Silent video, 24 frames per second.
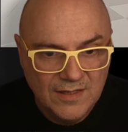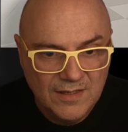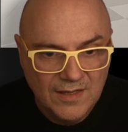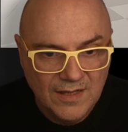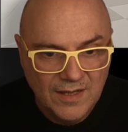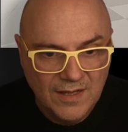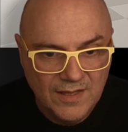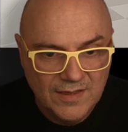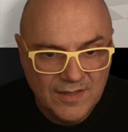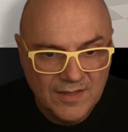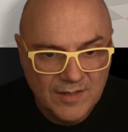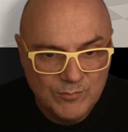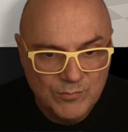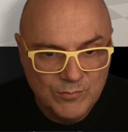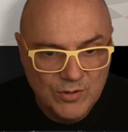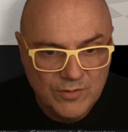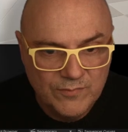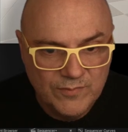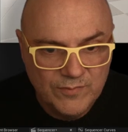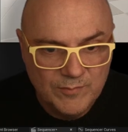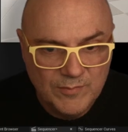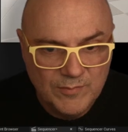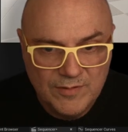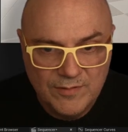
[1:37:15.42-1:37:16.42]
and then
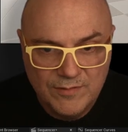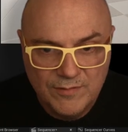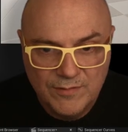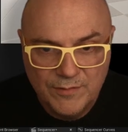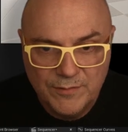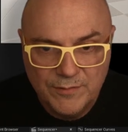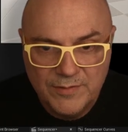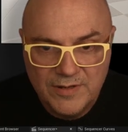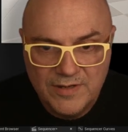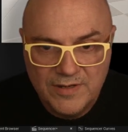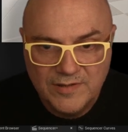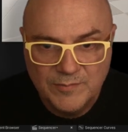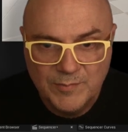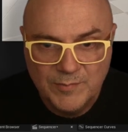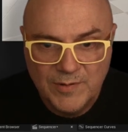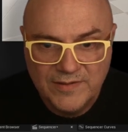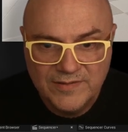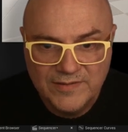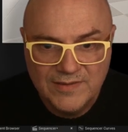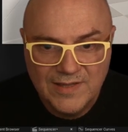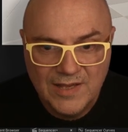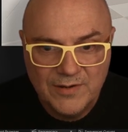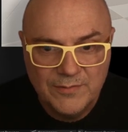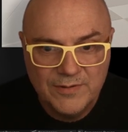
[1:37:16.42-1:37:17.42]
move him in 3D space,
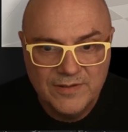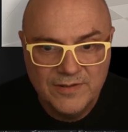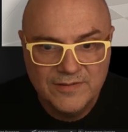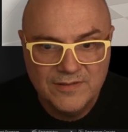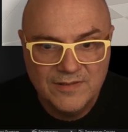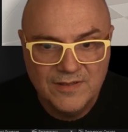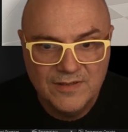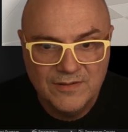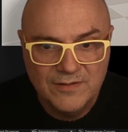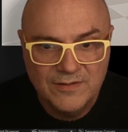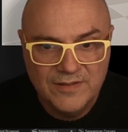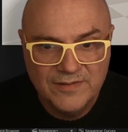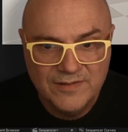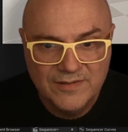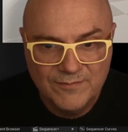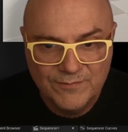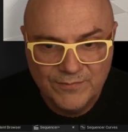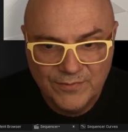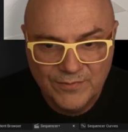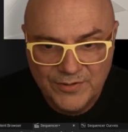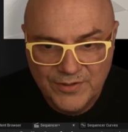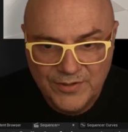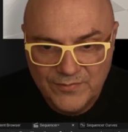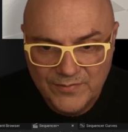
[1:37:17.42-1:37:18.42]
and now he's in
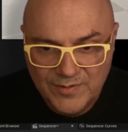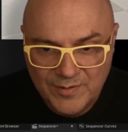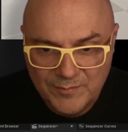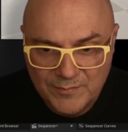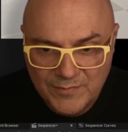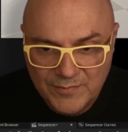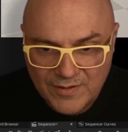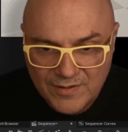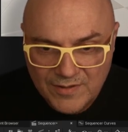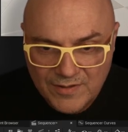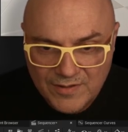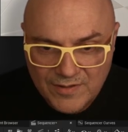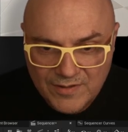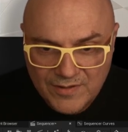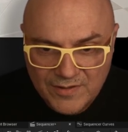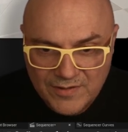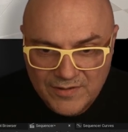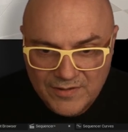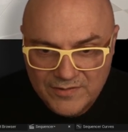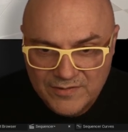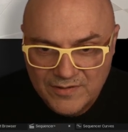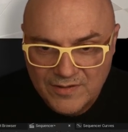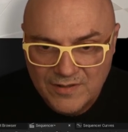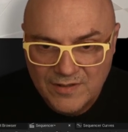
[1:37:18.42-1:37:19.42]
front of him.
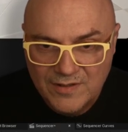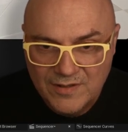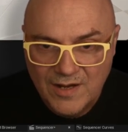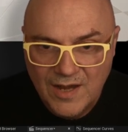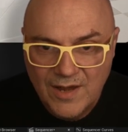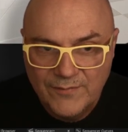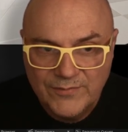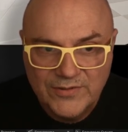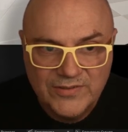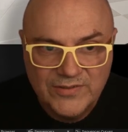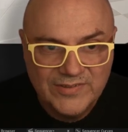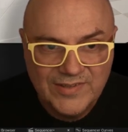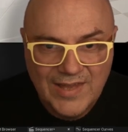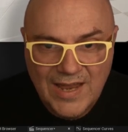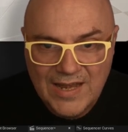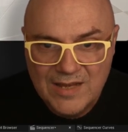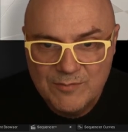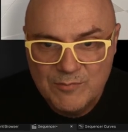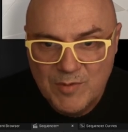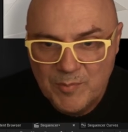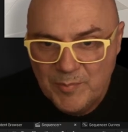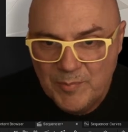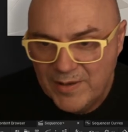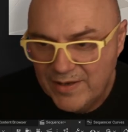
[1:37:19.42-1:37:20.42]
So I have to scale
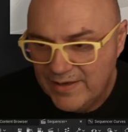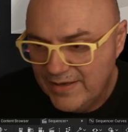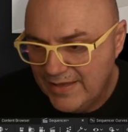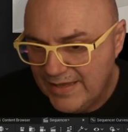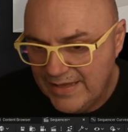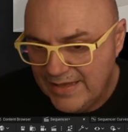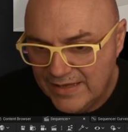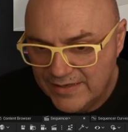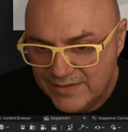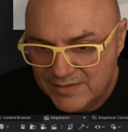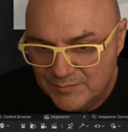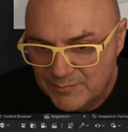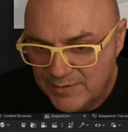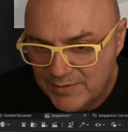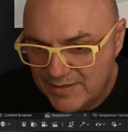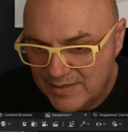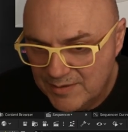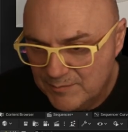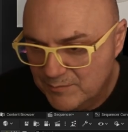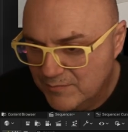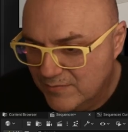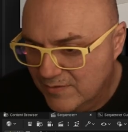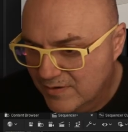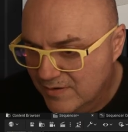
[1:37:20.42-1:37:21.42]
him a bit here to make
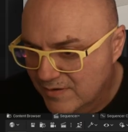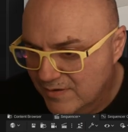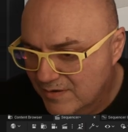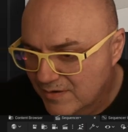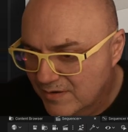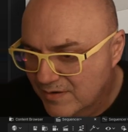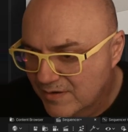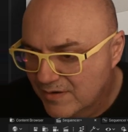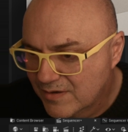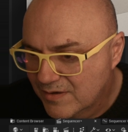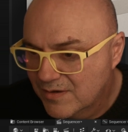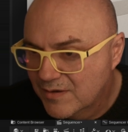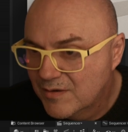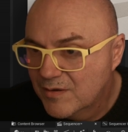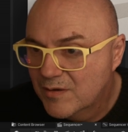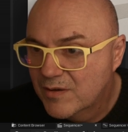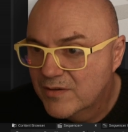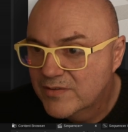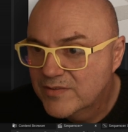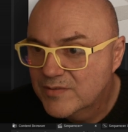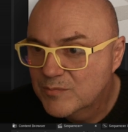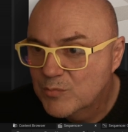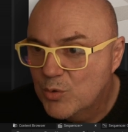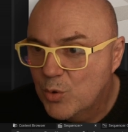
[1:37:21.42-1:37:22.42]
him
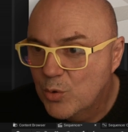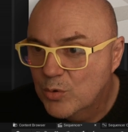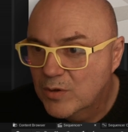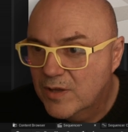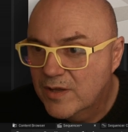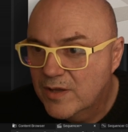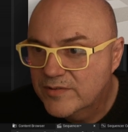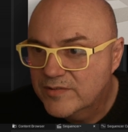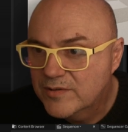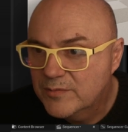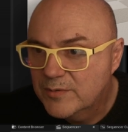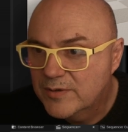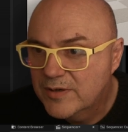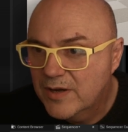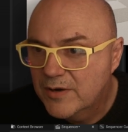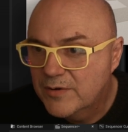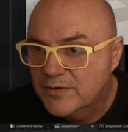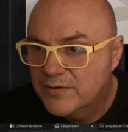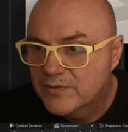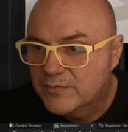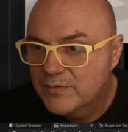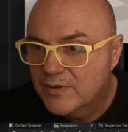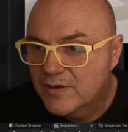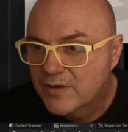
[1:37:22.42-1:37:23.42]
smaller. So we're
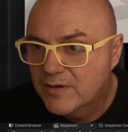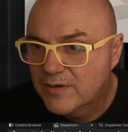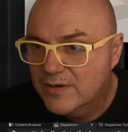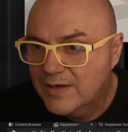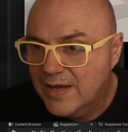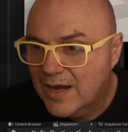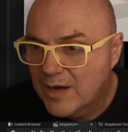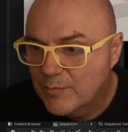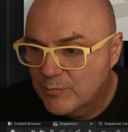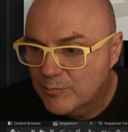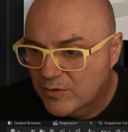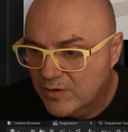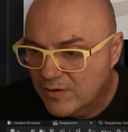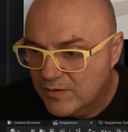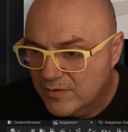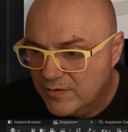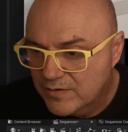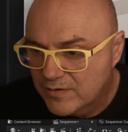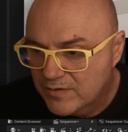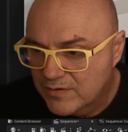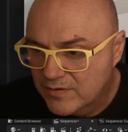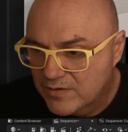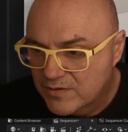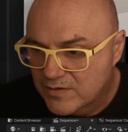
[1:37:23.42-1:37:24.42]
going to our camera,
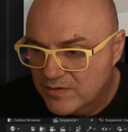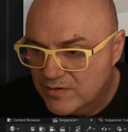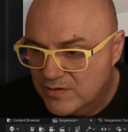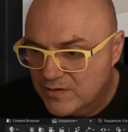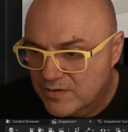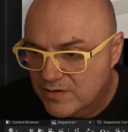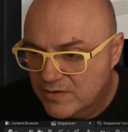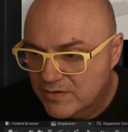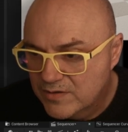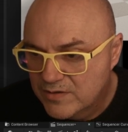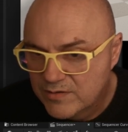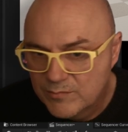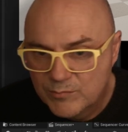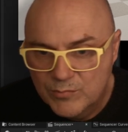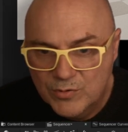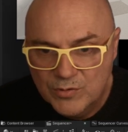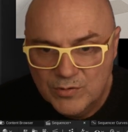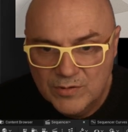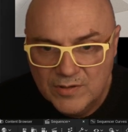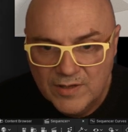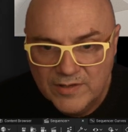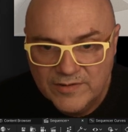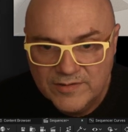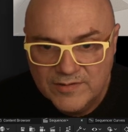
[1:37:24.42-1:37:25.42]

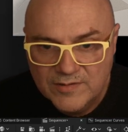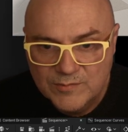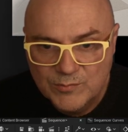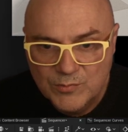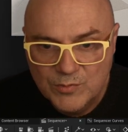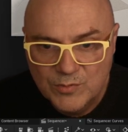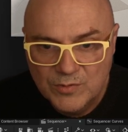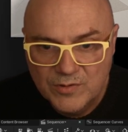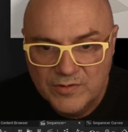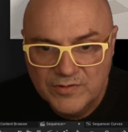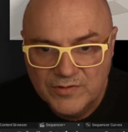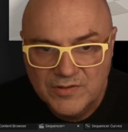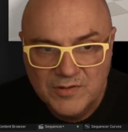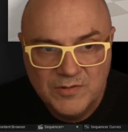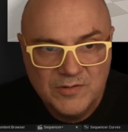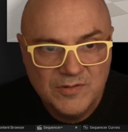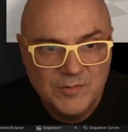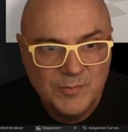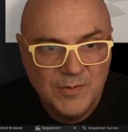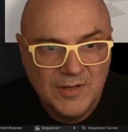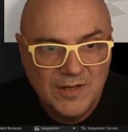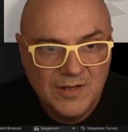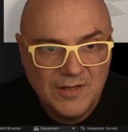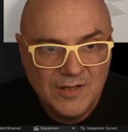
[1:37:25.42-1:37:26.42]
pull that smaller so he's a
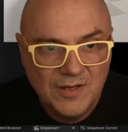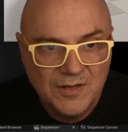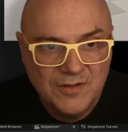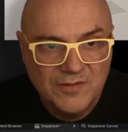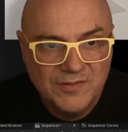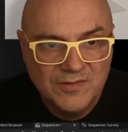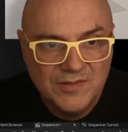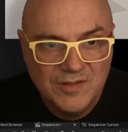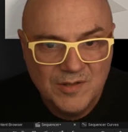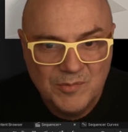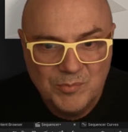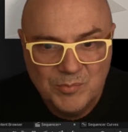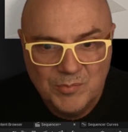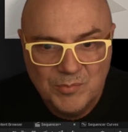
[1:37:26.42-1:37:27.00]
bit closer.